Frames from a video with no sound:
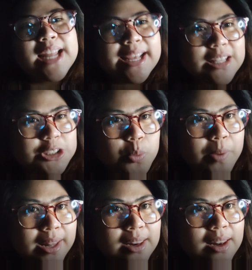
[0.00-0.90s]
light as
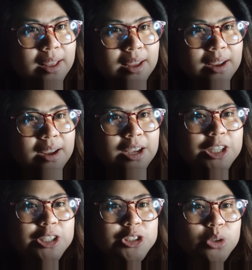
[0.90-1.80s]
well.
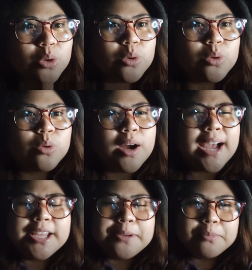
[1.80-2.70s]
So
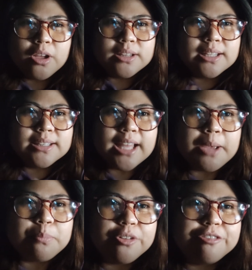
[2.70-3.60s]
I am not the
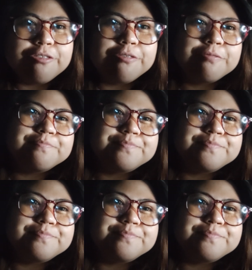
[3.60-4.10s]
type of